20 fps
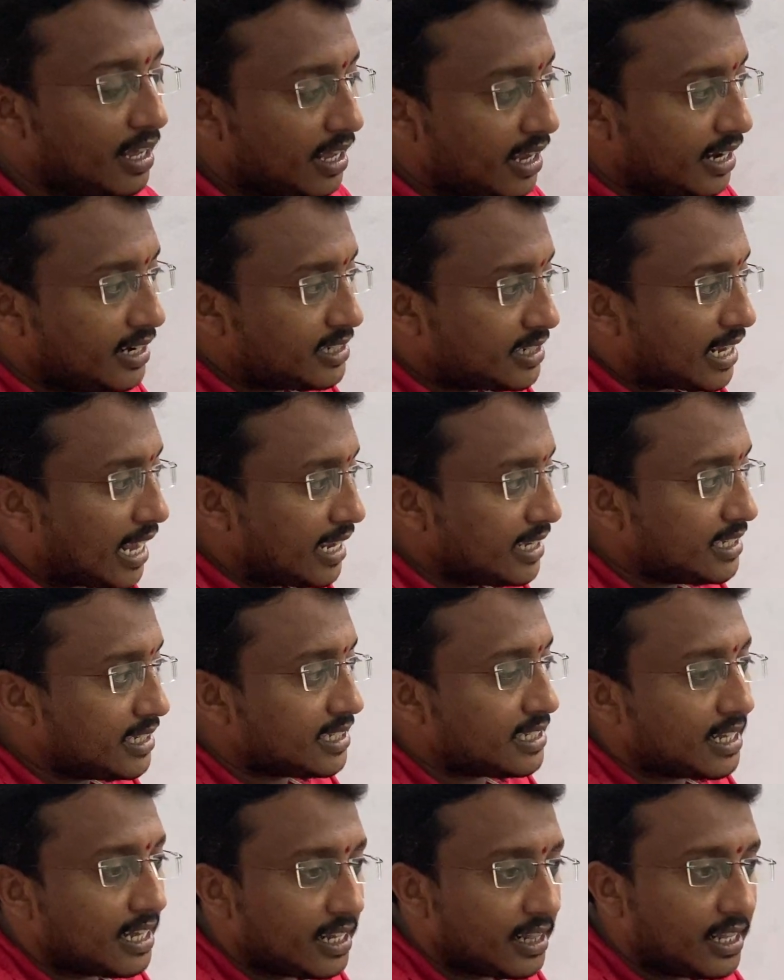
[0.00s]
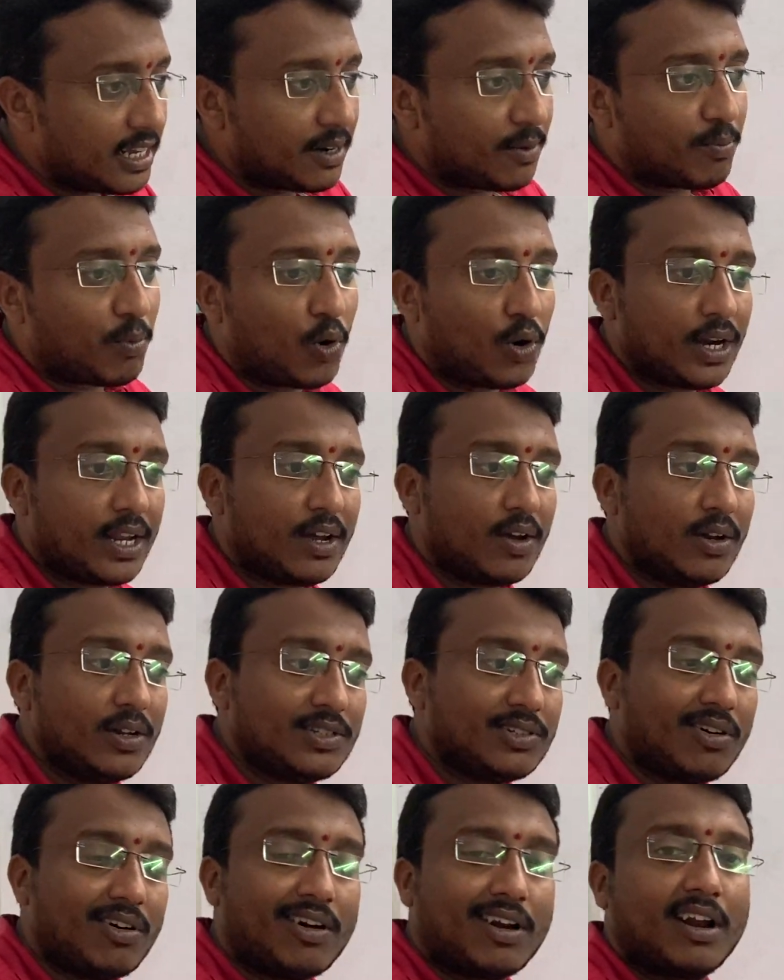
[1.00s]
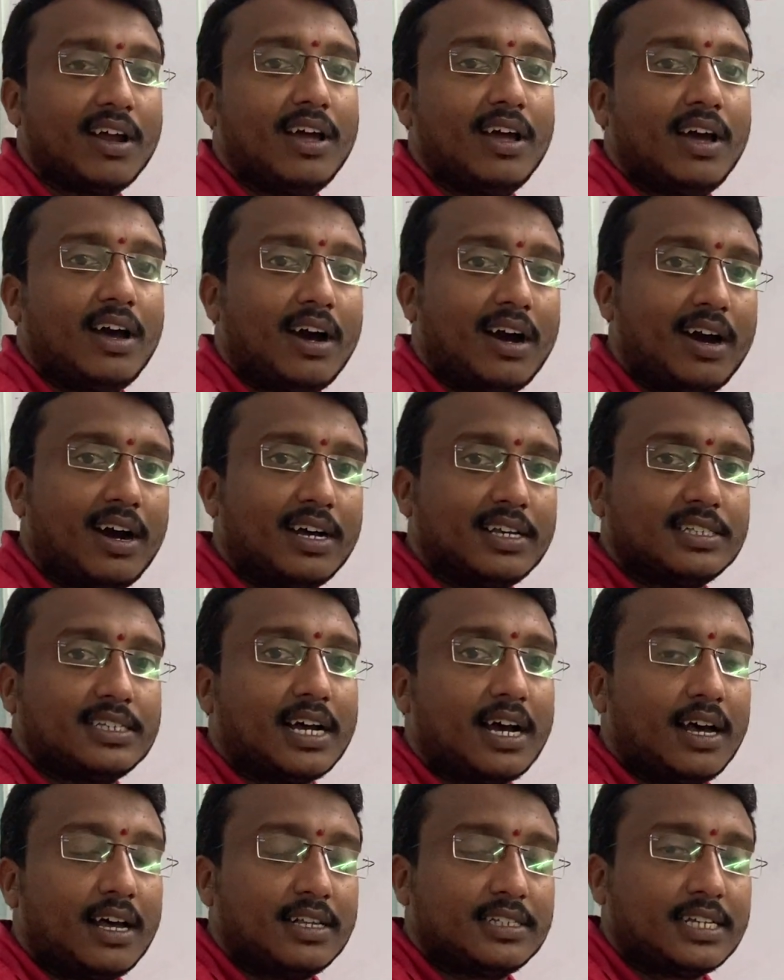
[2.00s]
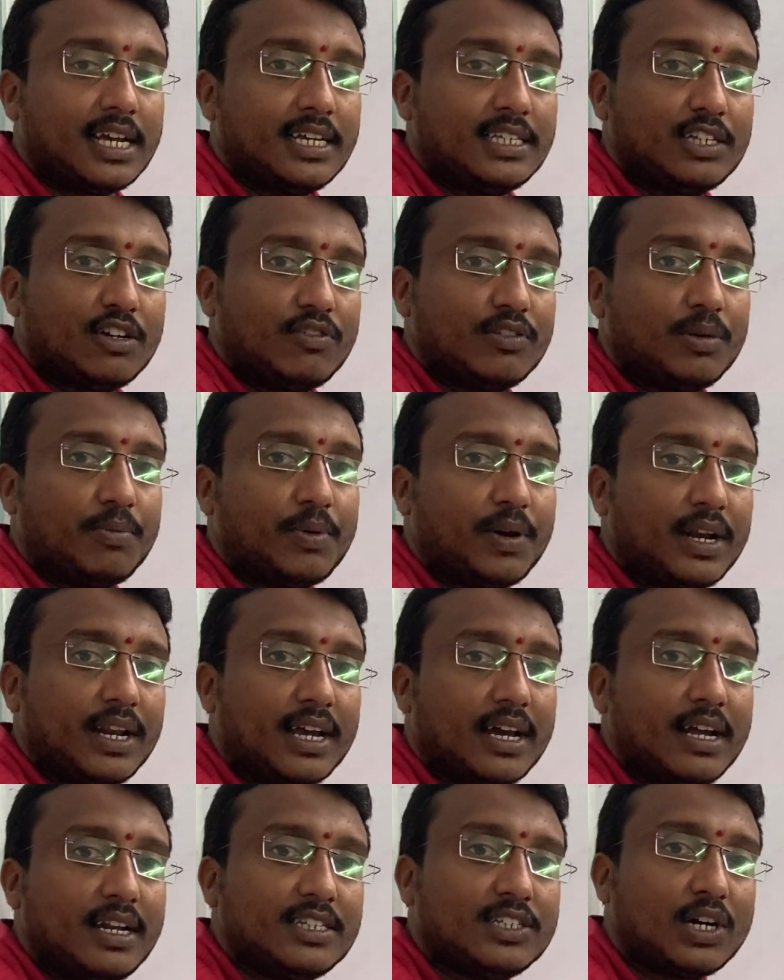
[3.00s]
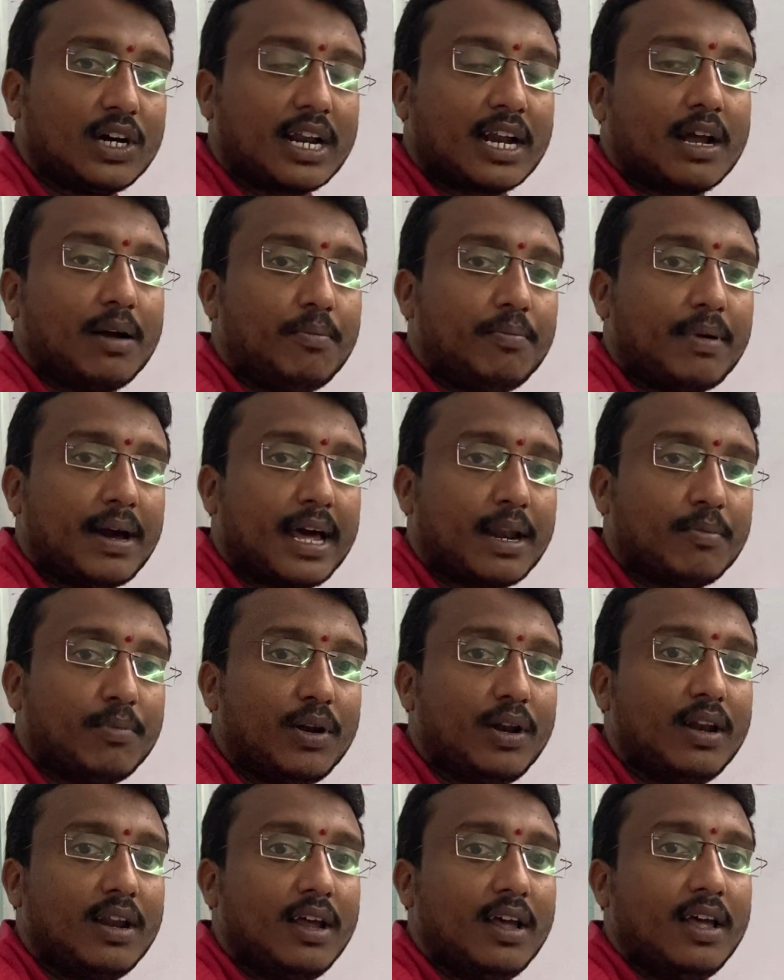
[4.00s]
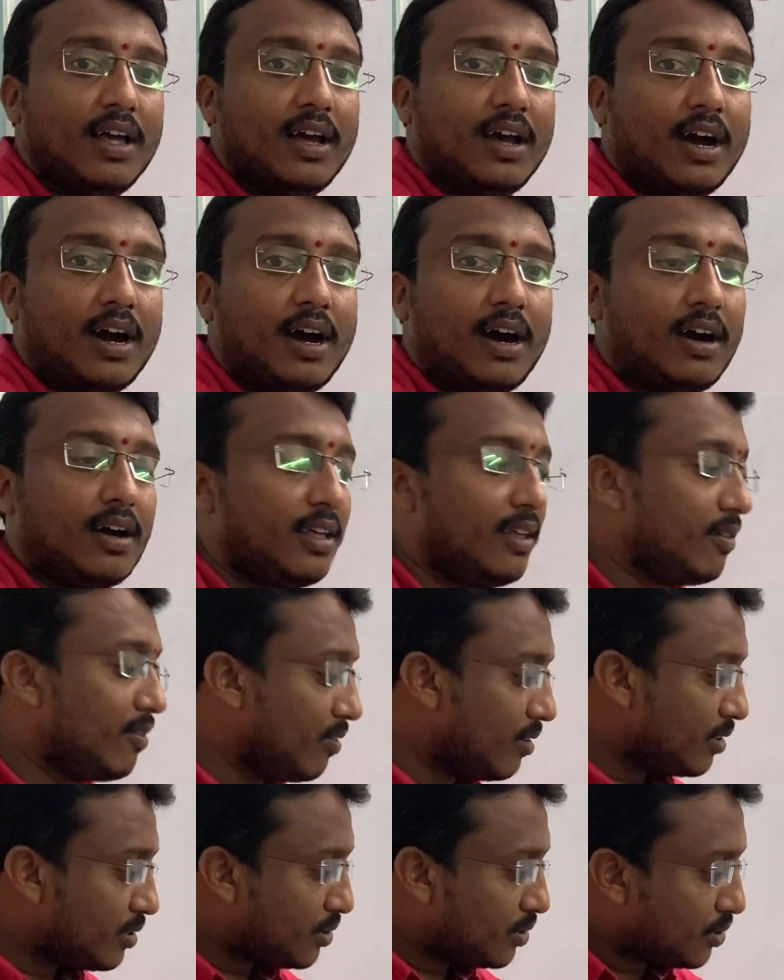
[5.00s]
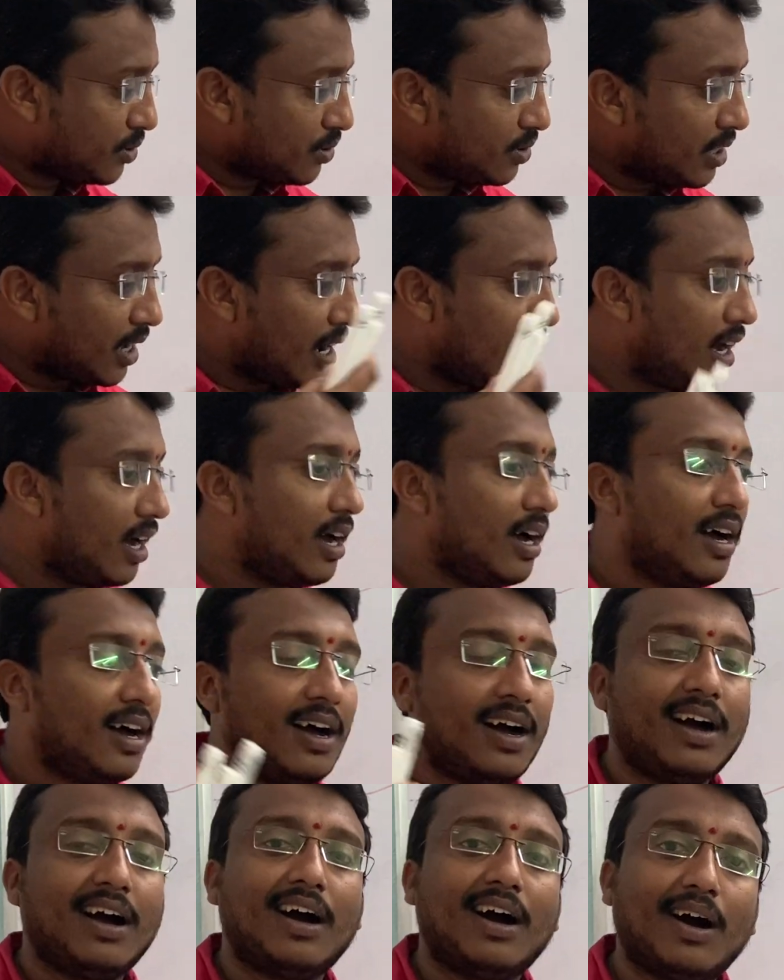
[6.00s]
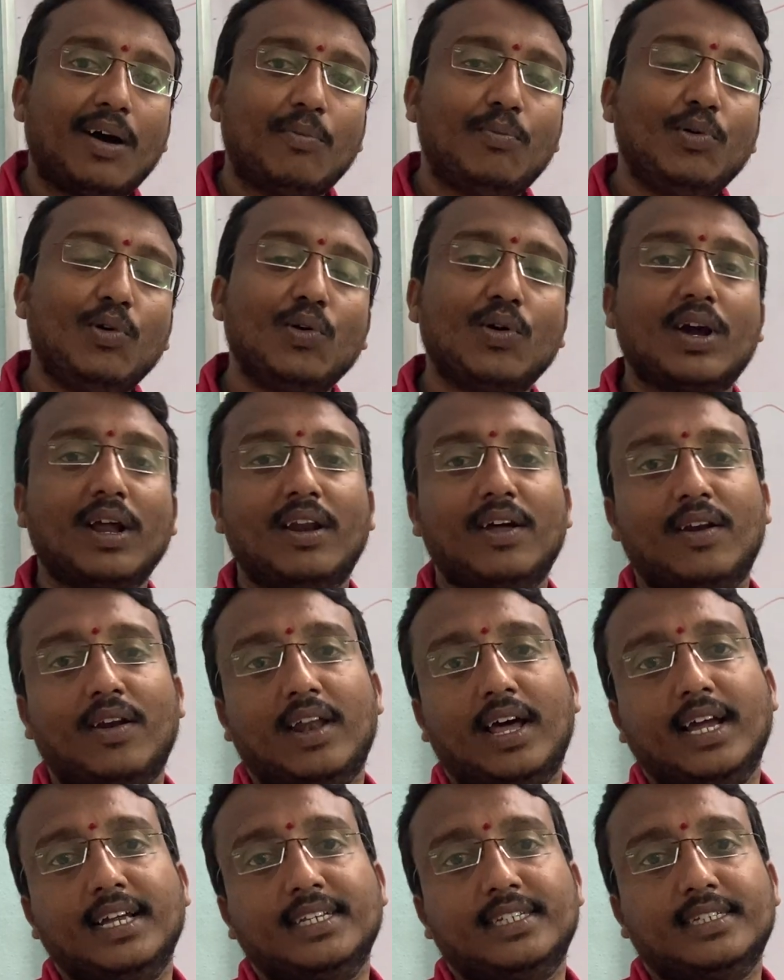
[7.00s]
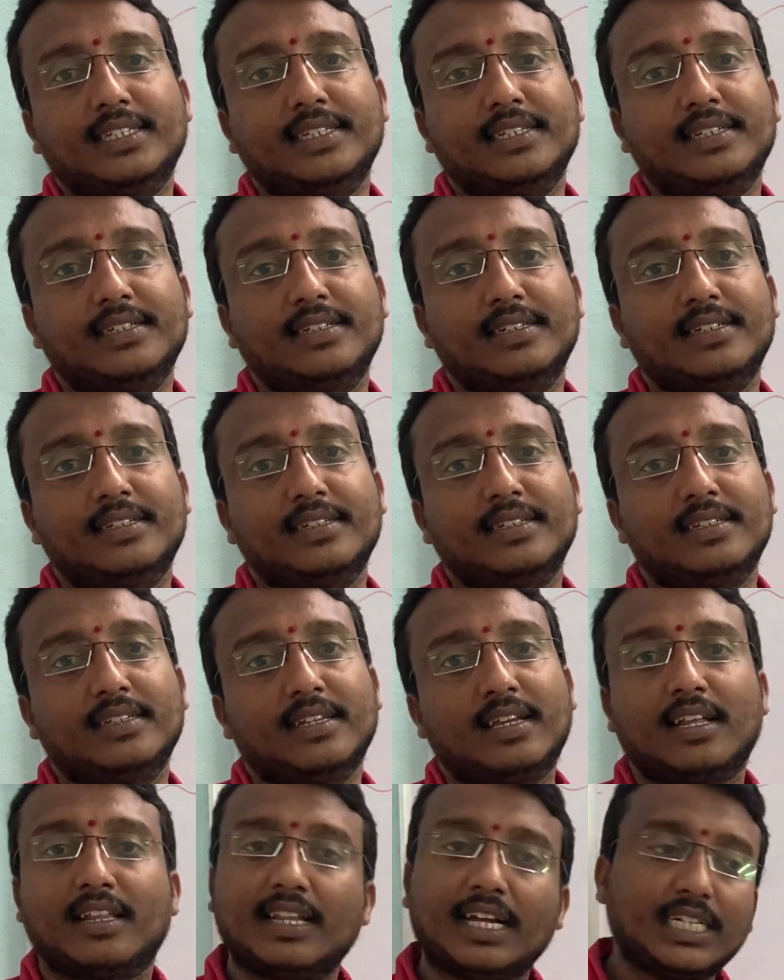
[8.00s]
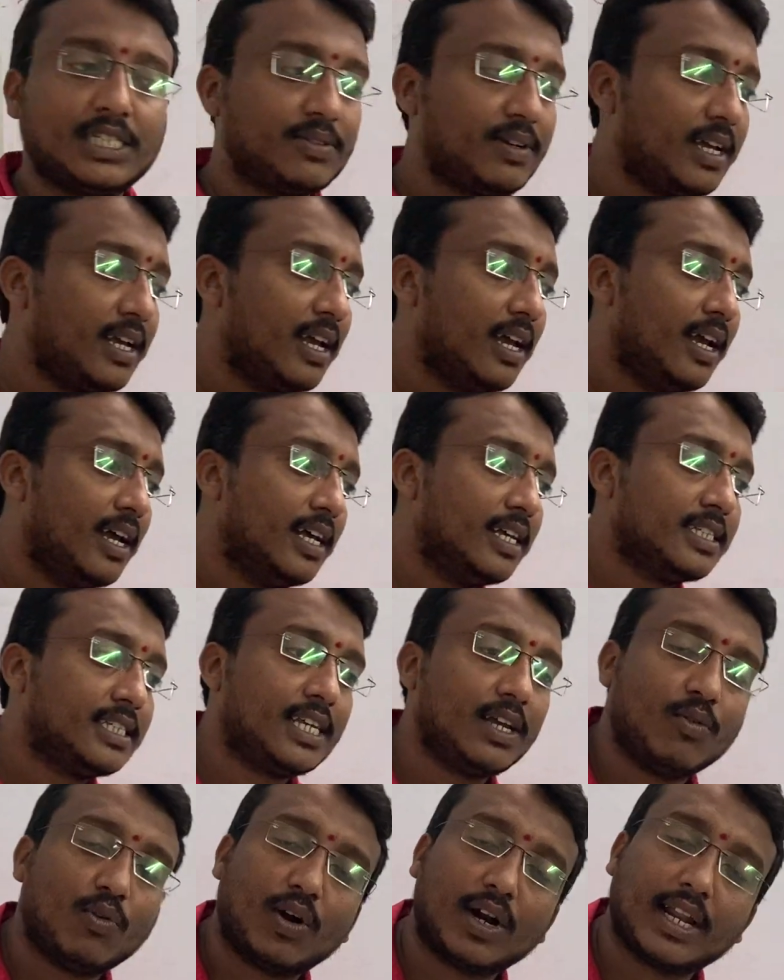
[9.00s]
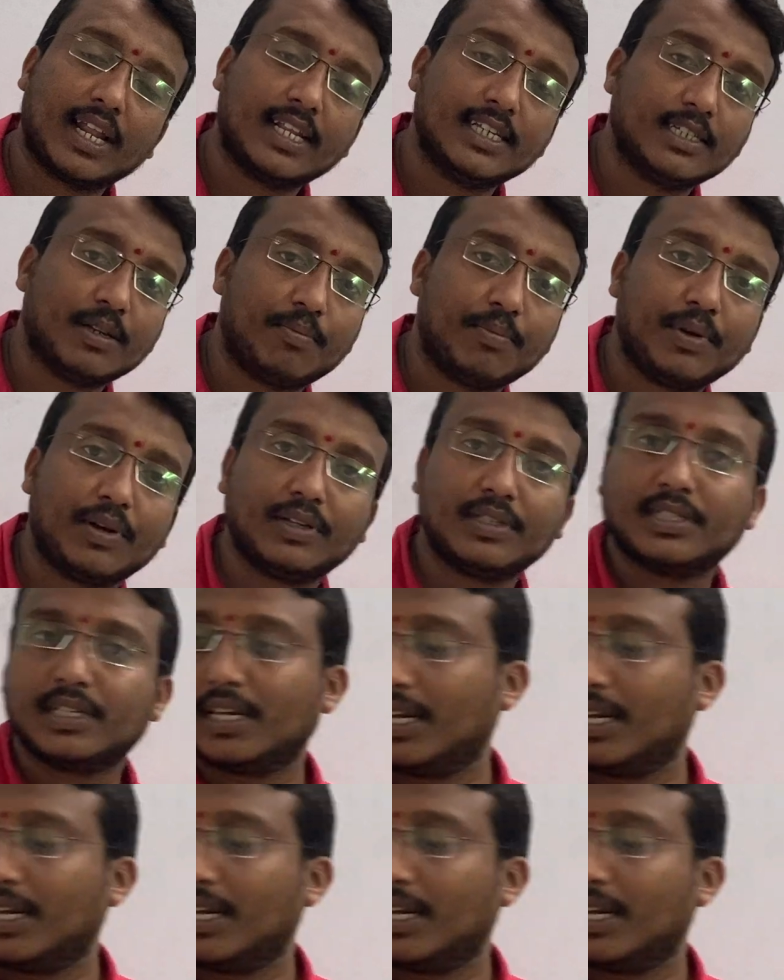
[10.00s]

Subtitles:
its sizes that particles or size of the particles are comparable to the blue color light. That's why sea water is appears